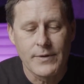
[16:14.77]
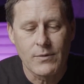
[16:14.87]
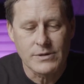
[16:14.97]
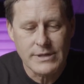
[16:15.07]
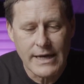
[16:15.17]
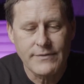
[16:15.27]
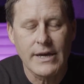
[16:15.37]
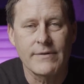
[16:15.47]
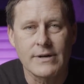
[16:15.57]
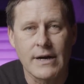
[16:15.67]
want to
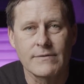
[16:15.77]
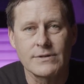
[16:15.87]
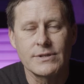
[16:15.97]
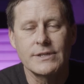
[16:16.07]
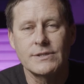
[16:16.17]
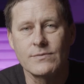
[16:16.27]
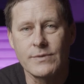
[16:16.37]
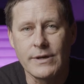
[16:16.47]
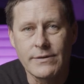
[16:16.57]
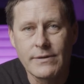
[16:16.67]
have a conversation
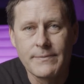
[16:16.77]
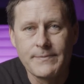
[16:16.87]
with.